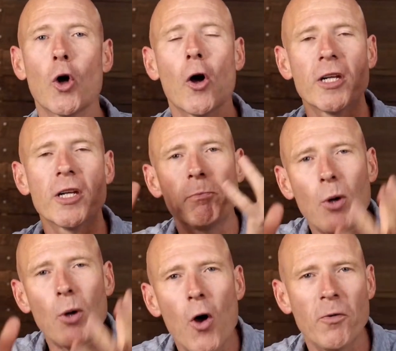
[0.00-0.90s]
God is
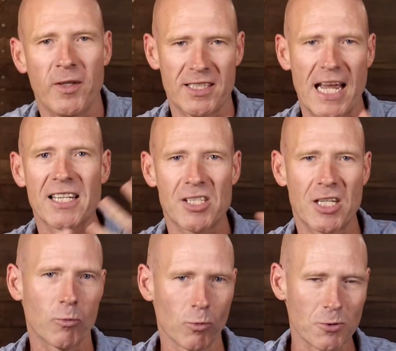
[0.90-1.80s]
perfect as
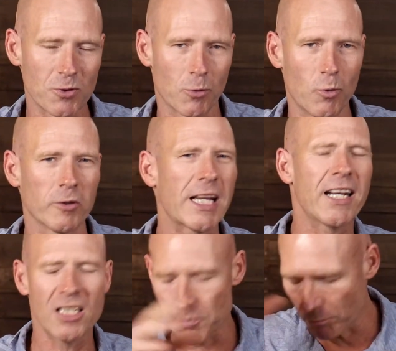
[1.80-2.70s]
he rules the world,
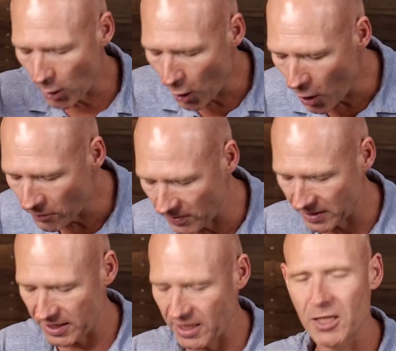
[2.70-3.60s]
and he's
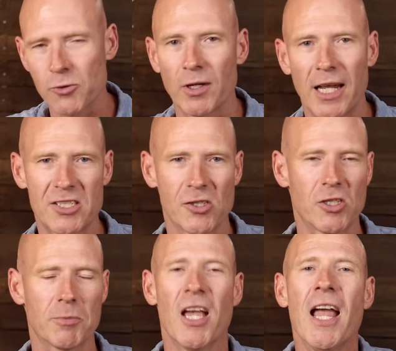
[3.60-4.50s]
perfect in his
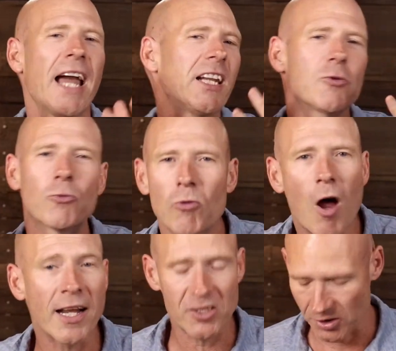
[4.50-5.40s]
relationships, and he's
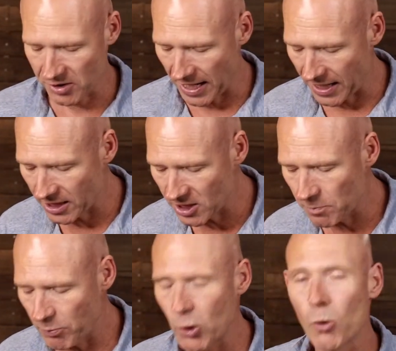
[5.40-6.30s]
righteous and
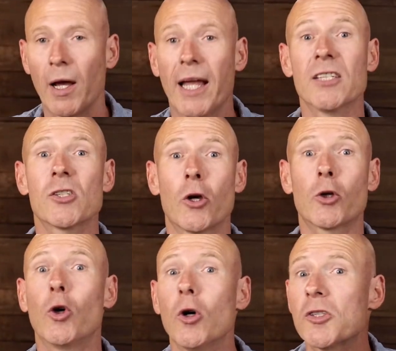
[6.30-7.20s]
he's pure. And
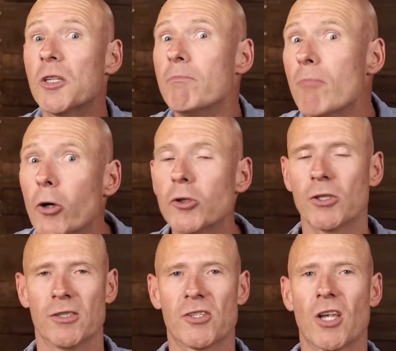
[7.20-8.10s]
so God's
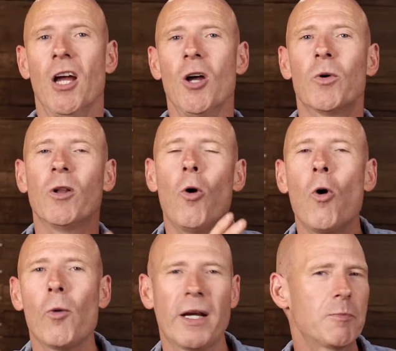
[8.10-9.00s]
emotions will
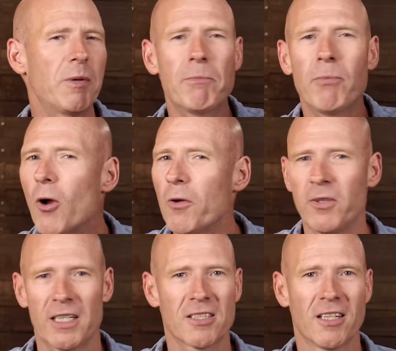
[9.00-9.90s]
always be
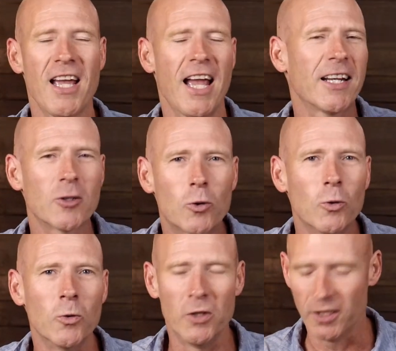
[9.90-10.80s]
perfect and
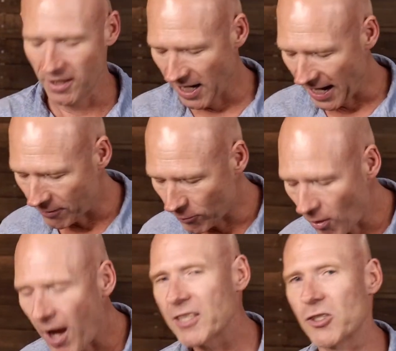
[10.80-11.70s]
good
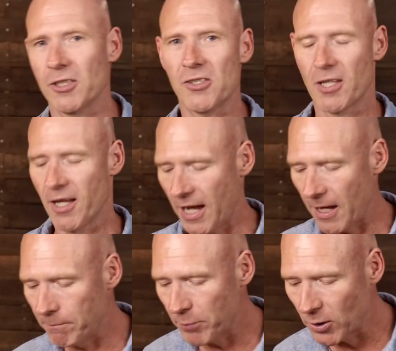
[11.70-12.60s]
and righteous
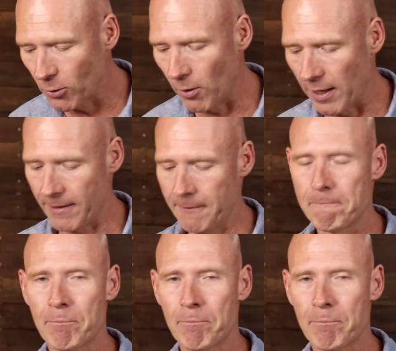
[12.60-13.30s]
and pure.